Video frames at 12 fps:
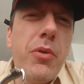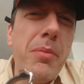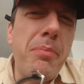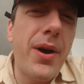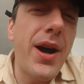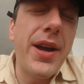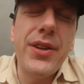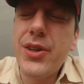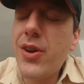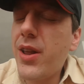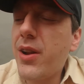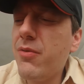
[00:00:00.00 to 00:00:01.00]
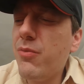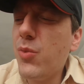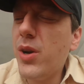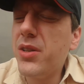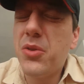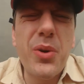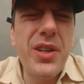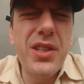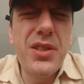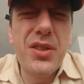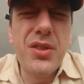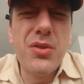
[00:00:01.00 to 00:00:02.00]
to buy it, you go like, what,
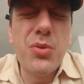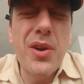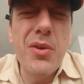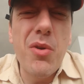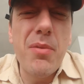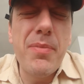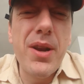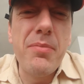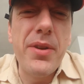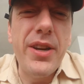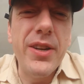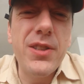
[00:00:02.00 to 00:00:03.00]
21mm?